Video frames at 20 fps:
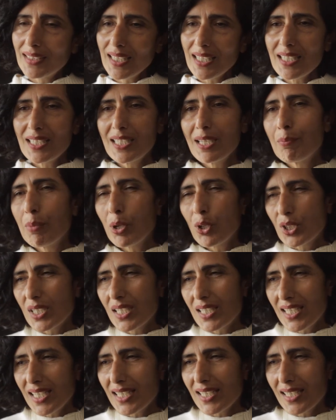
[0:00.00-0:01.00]
it's
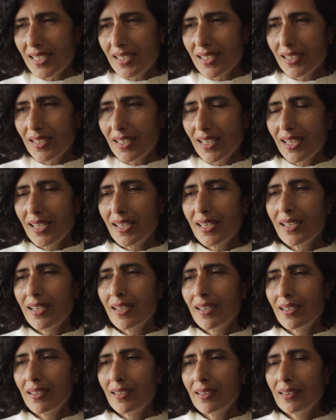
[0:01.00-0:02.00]
deposited in, in
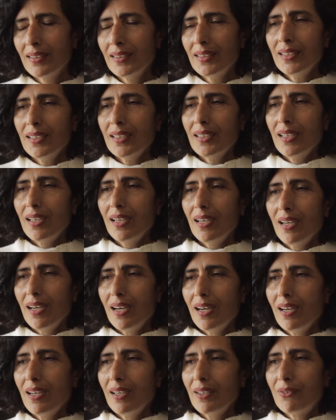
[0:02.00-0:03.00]
a,
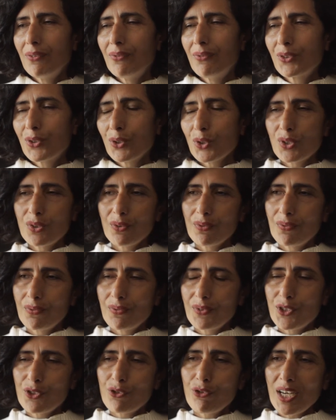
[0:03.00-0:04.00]
a sort of
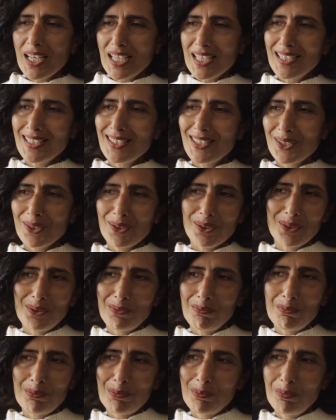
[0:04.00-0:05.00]
strange and
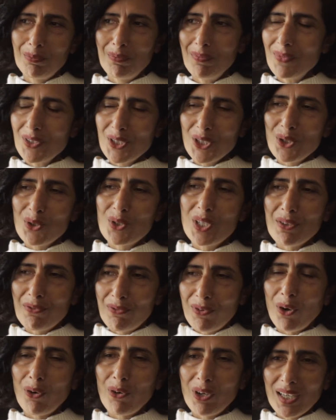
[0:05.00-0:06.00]
usually
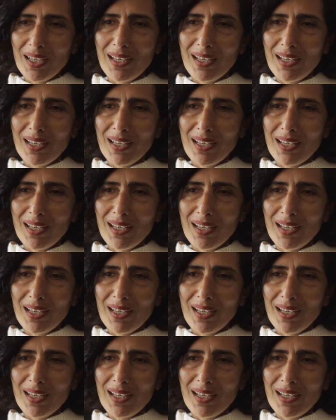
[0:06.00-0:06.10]
foreign